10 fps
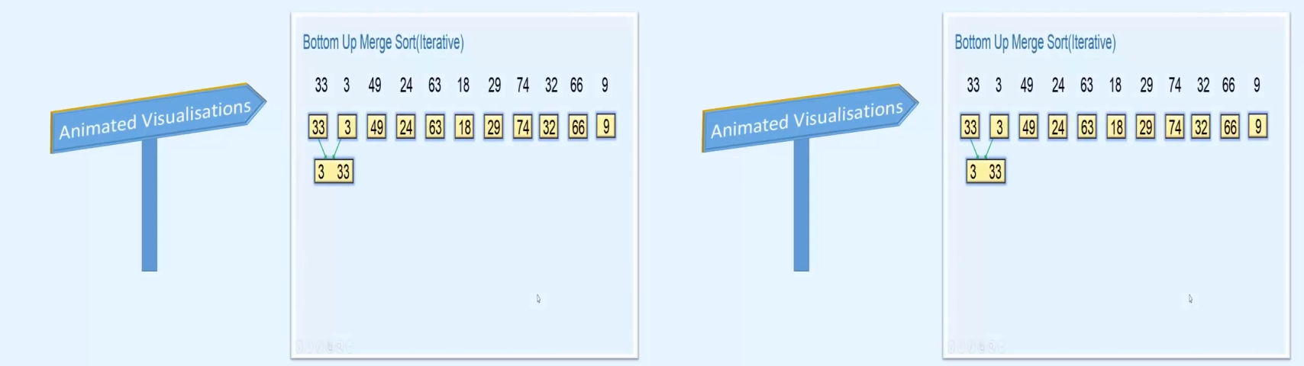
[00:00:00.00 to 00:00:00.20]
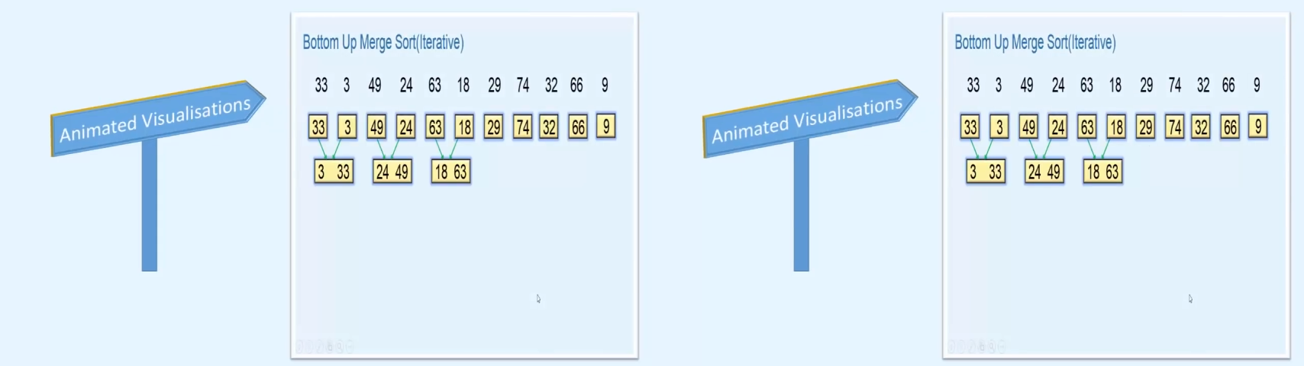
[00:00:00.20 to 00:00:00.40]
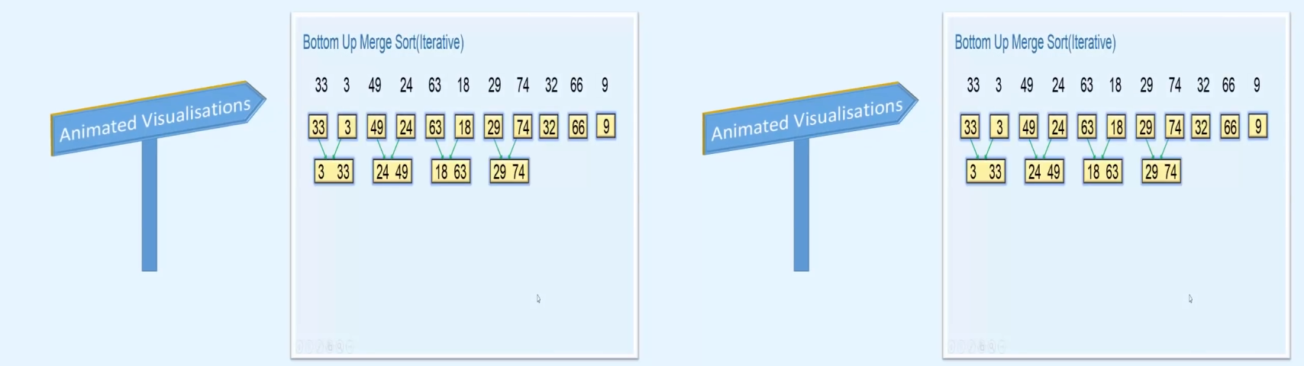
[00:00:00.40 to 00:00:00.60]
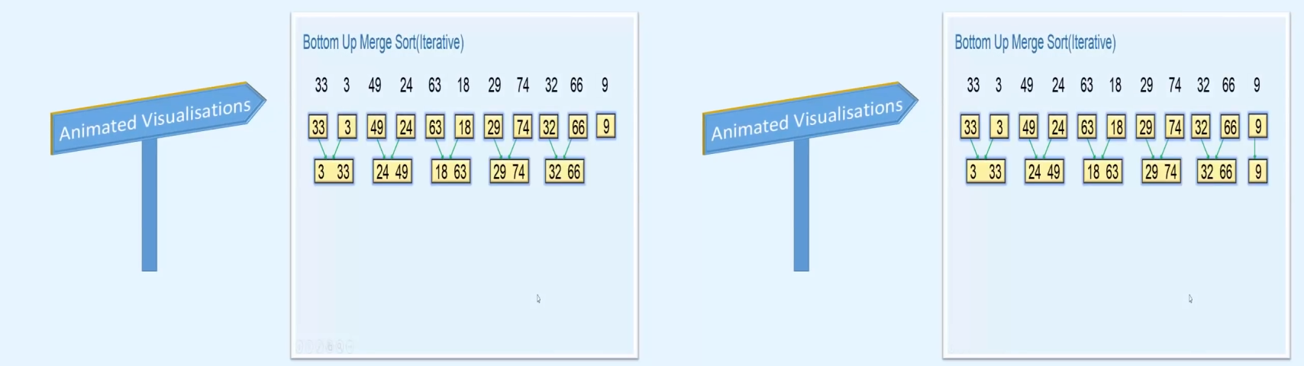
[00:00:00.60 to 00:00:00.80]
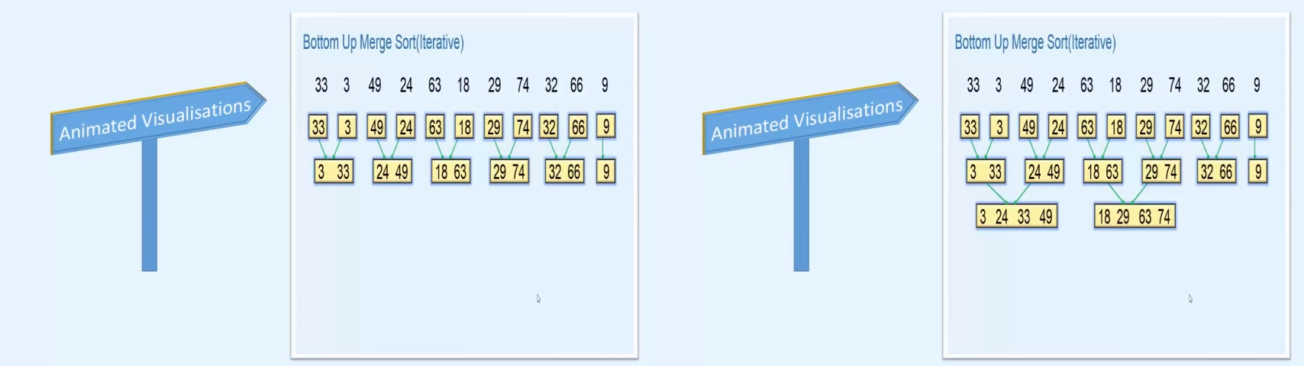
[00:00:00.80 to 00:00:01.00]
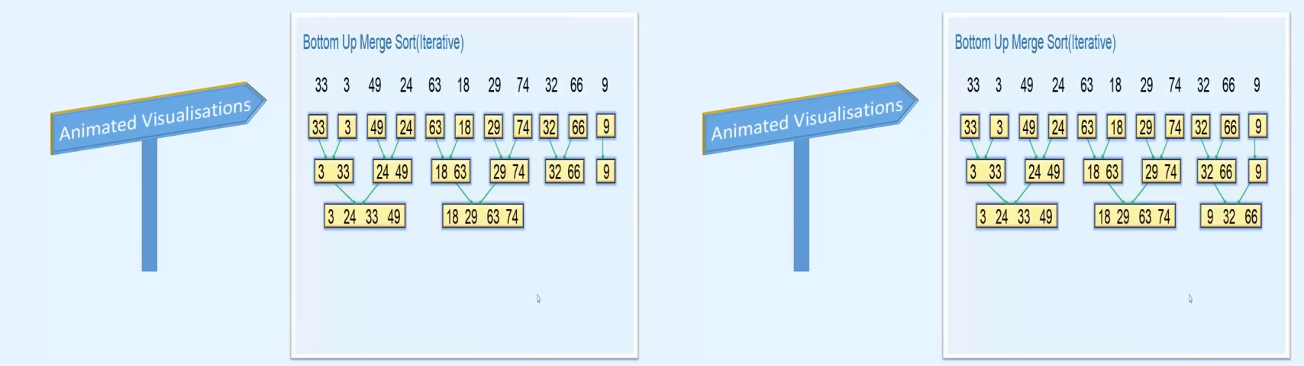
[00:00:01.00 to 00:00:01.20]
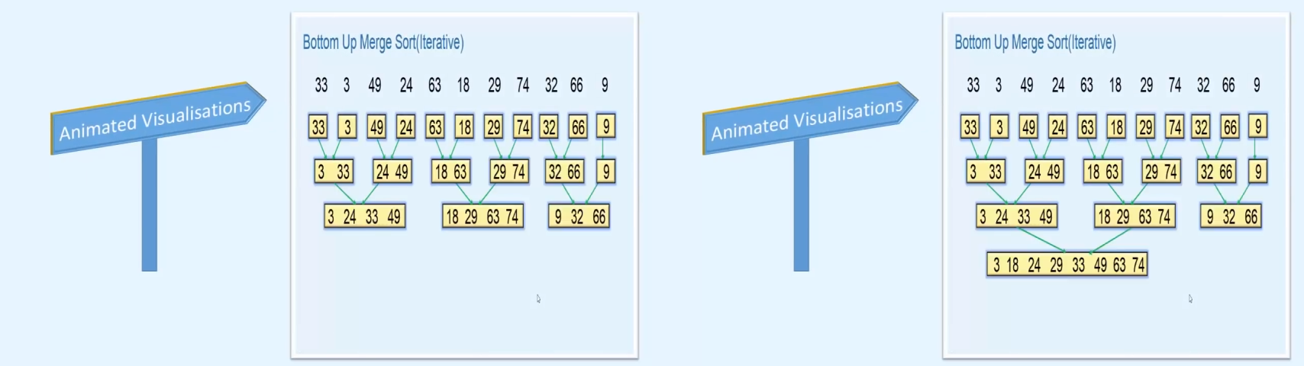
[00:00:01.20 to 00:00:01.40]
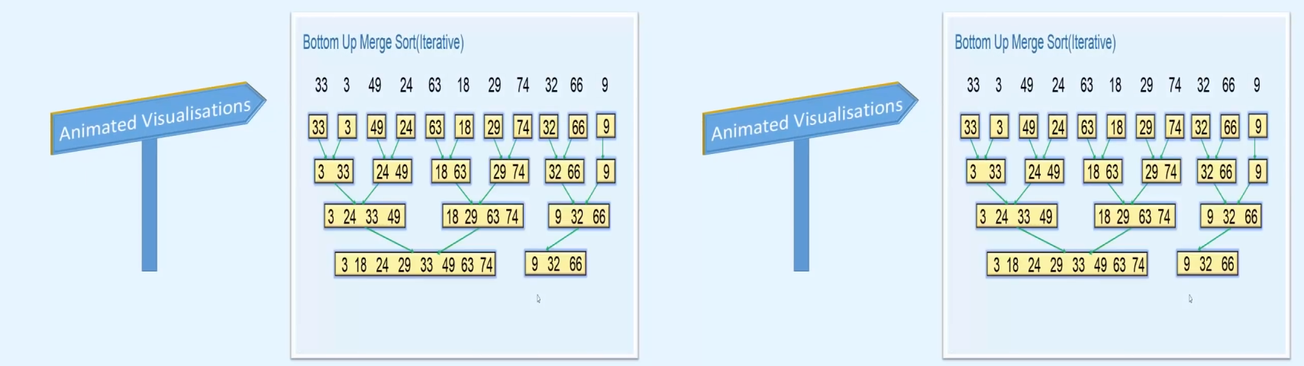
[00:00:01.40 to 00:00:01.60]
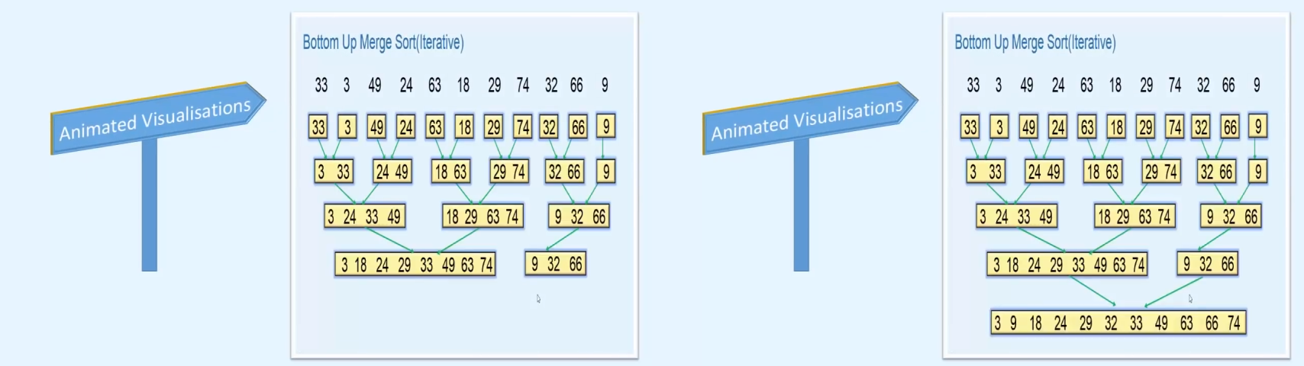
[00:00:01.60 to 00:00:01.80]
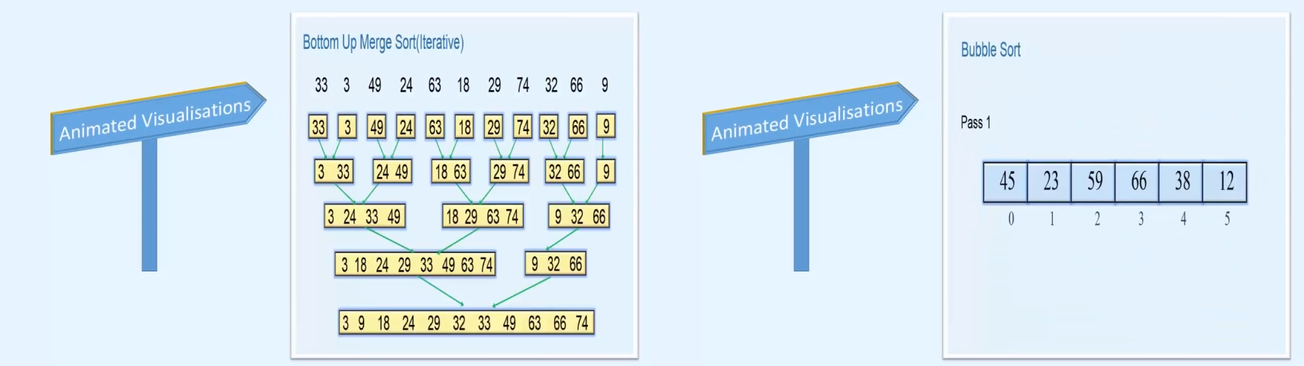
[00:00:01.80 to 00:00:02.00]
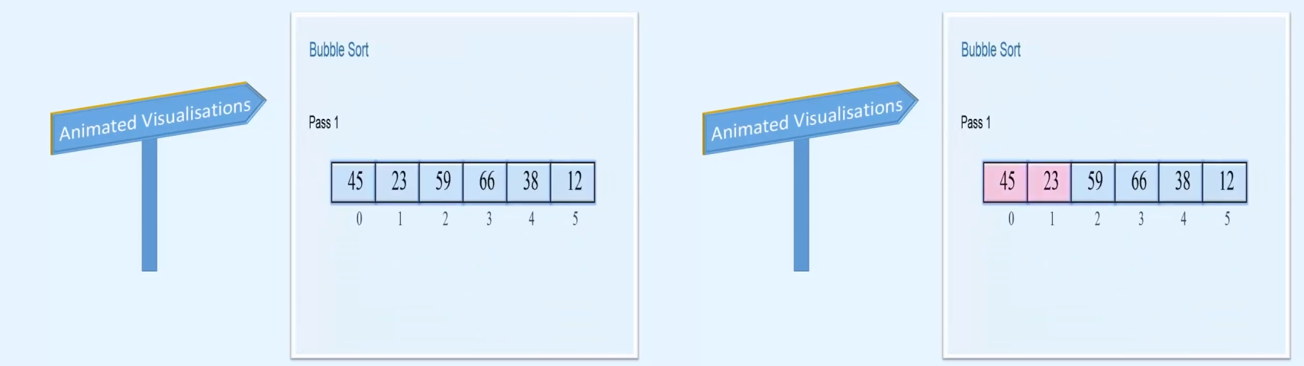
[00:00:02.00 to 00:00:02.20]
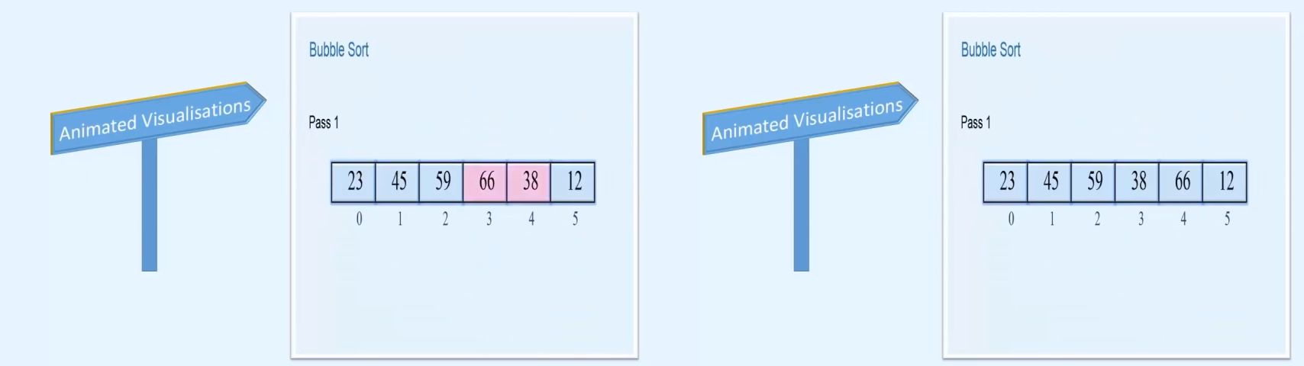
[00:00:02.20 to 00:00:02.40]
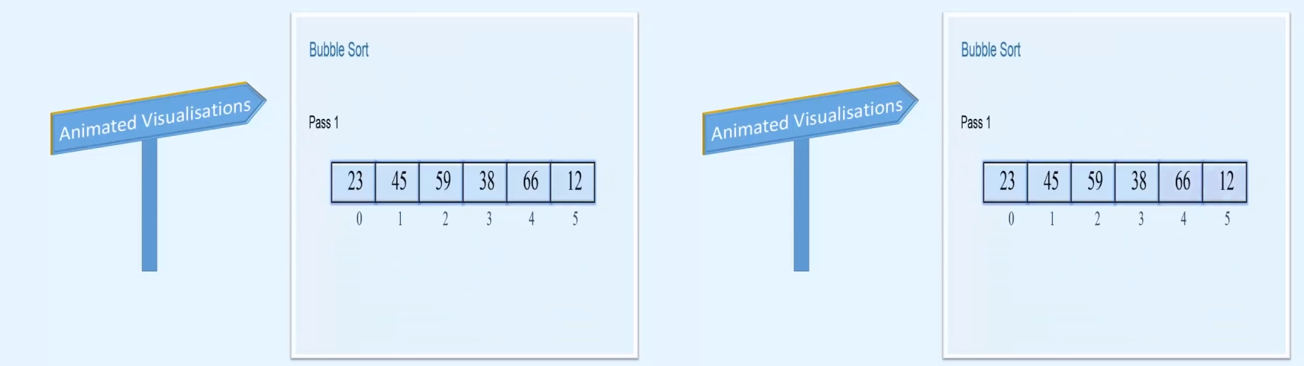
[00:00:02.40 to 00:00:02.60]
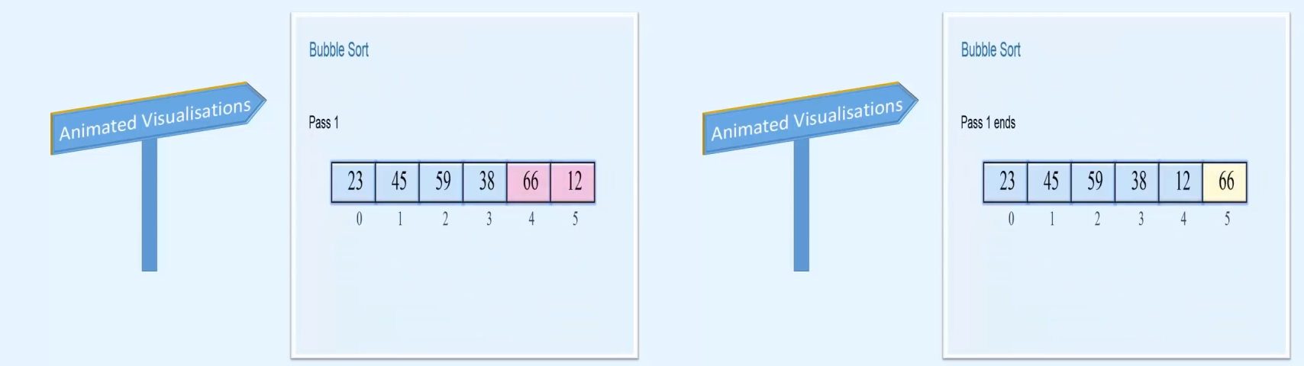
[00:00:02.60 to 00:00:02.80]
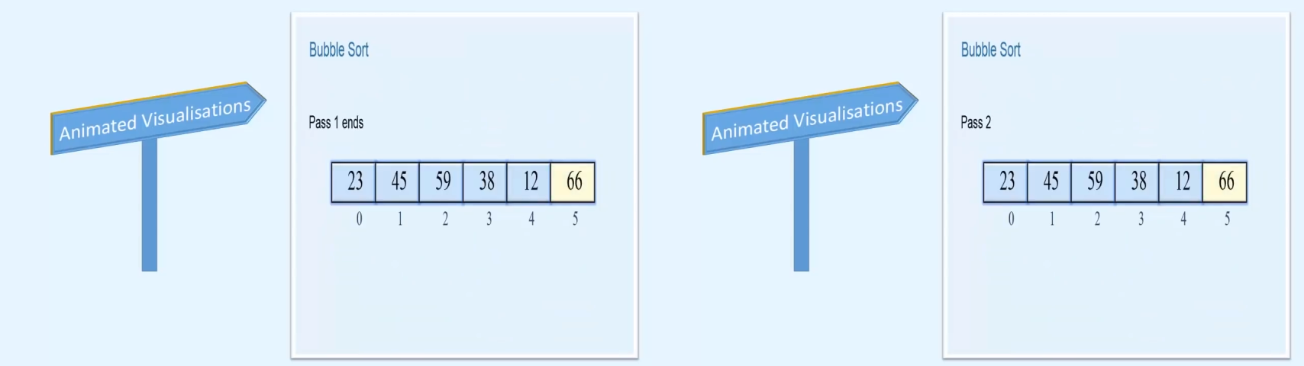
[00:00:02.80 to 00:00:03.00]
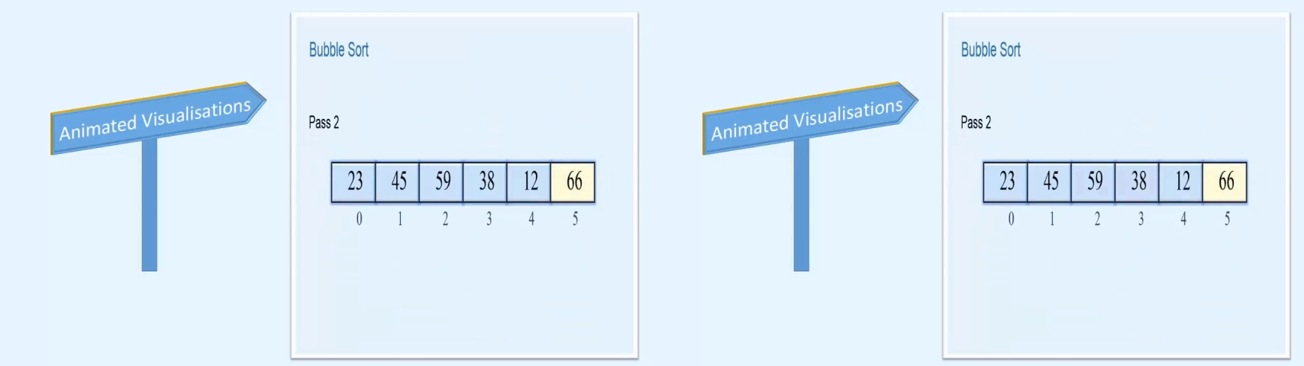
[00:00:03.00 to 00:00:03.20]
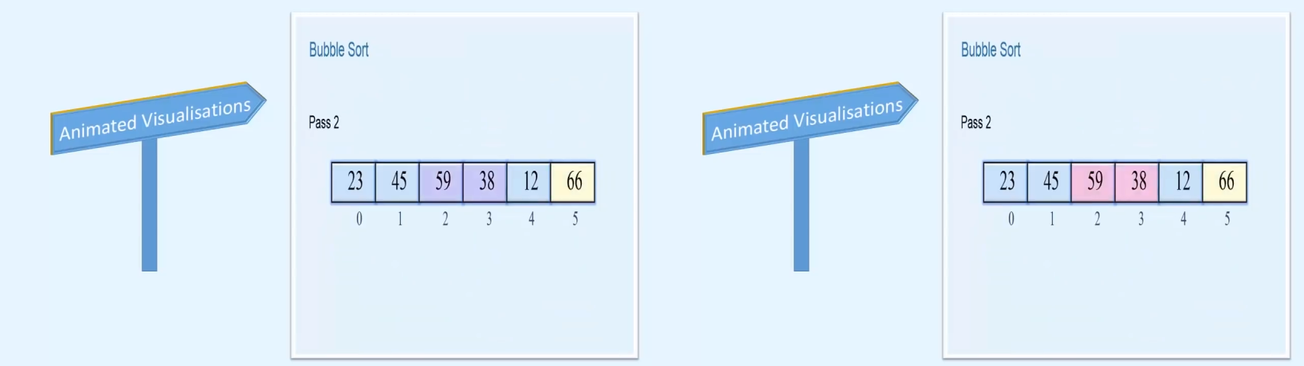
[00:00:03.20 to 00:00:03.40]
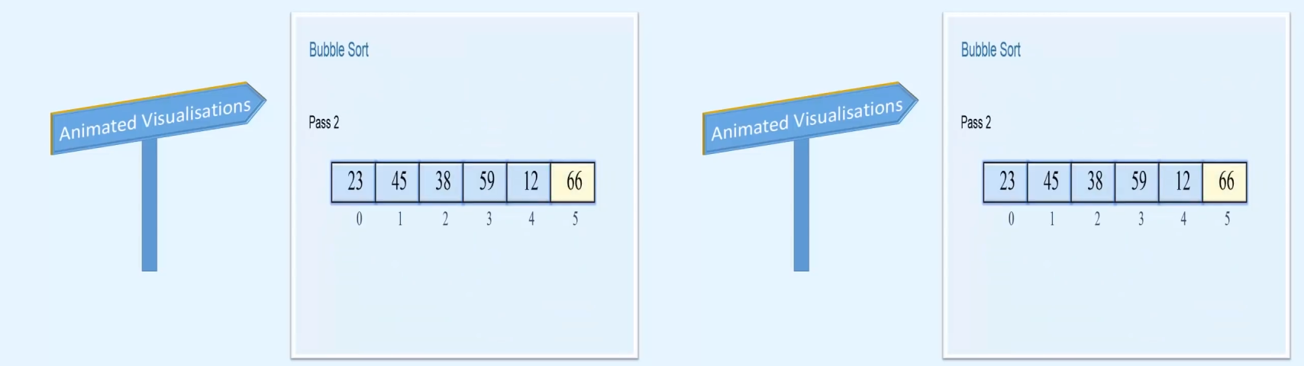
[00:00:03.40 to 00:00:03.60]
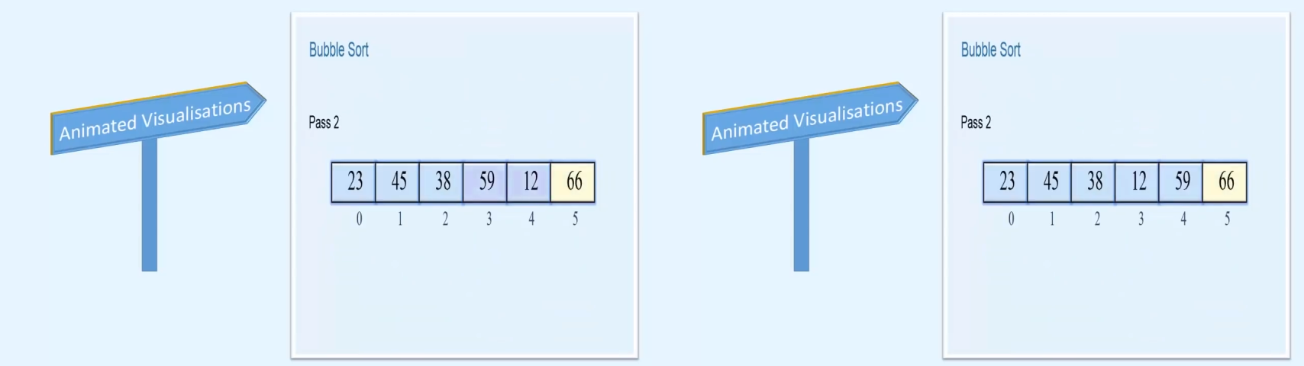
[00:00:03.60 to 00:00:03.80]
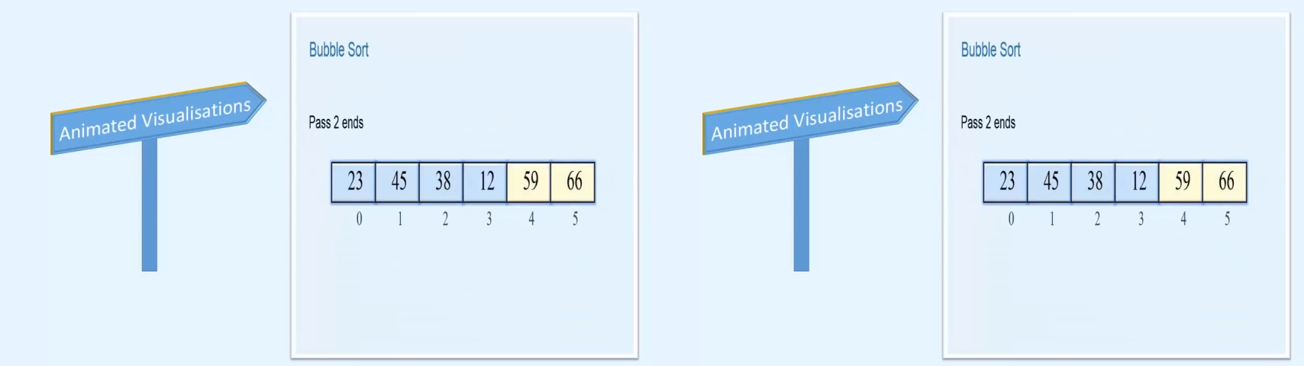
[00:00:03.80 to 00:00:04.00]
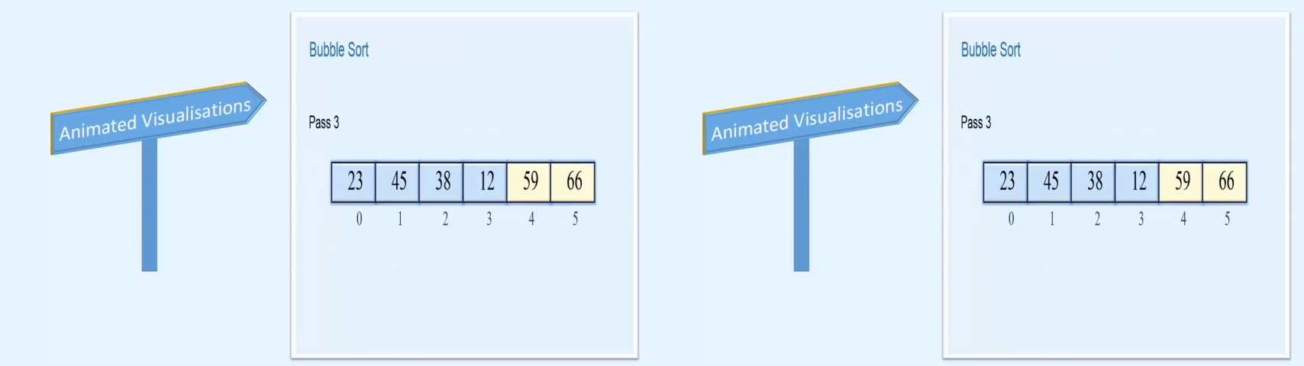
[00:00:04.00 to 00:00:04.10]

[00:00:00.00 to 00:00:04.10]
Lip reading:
(no speaker visible)